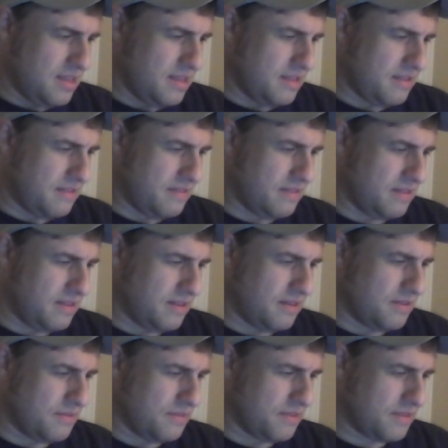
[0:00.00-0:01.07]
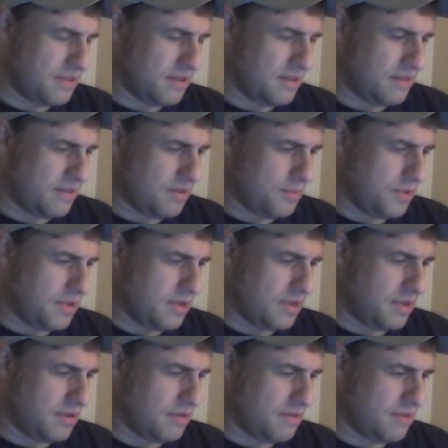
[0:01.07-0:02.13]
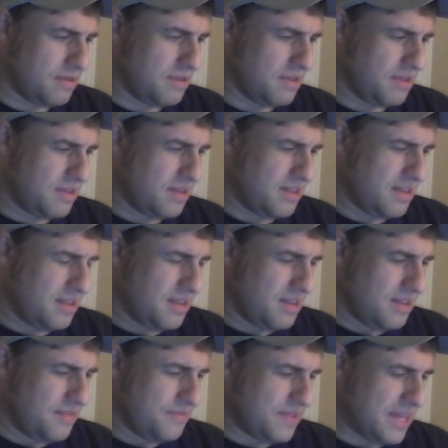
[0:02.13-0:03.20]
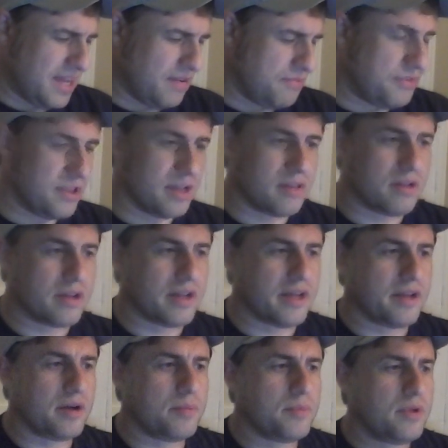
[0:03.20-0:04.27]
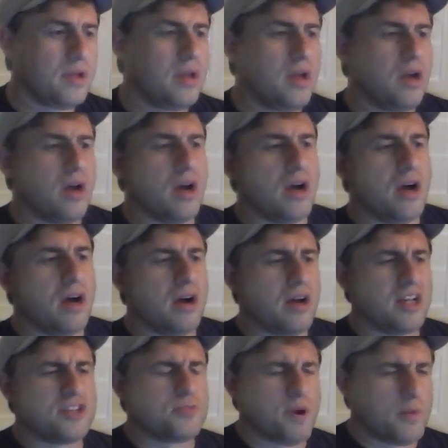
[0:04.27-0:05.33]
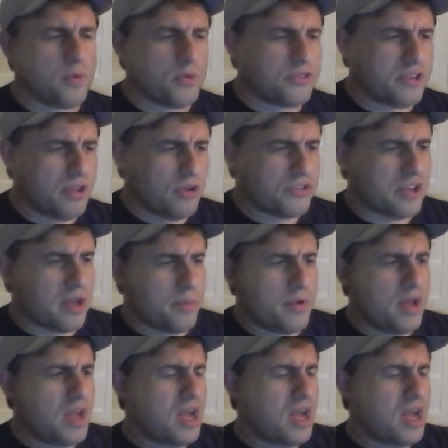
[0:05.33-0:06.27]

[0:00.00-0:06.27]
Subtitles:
Let's see here if it's going to tell me in here. I don't feel like looking that up. I just remember it was a close game.